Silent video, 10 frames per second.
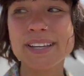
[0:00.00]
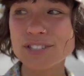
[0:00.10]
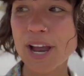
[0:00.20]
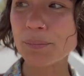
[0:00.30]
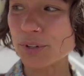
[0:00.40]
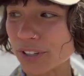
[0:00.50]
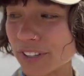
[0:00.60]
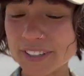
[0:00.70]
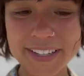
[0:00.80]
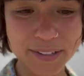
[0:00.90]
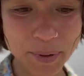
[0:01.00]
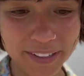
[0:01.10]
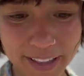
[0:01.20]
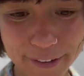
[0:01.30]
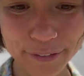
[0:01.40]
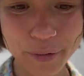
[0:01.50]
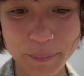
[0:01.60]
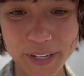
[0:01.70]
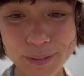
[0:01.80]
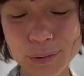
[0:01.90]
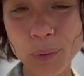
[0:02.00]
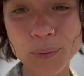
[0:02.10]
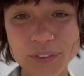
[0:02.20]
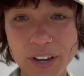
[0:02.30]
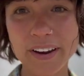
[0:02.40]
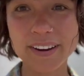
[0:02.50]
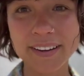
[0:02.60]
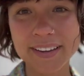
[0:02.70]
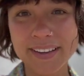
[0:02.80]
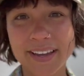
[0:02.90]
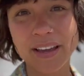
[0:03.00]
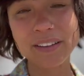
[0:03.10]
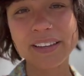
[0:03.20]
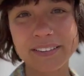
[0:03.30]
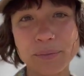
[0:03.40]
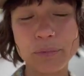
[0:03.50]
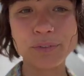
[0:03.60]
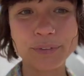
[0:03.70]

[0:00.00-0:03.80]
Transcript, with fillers: chapter in my life, what my new goals are, how I'd like to move